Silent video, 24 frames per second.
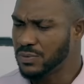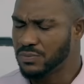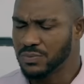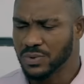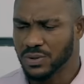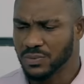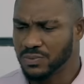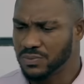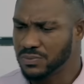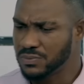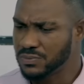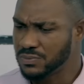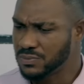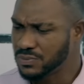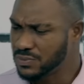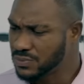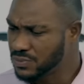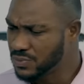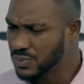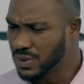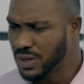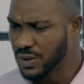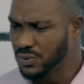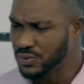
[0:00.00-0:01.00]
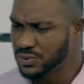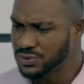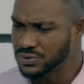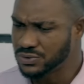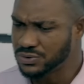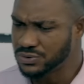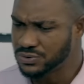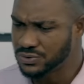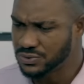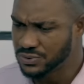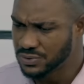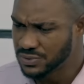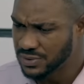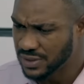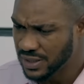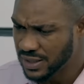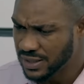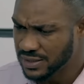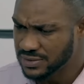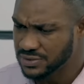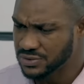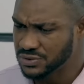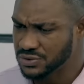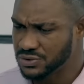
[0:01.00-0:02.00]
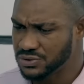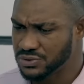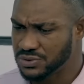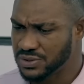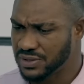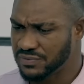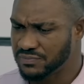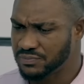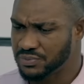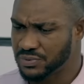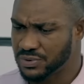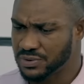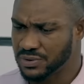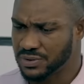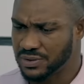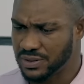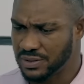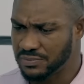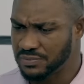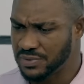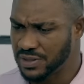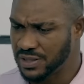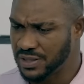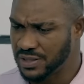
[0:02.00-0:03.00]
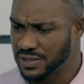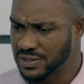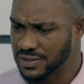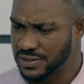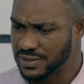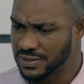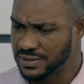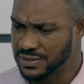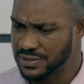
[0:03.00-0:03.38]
Well, why would you do that? You should have brought them here.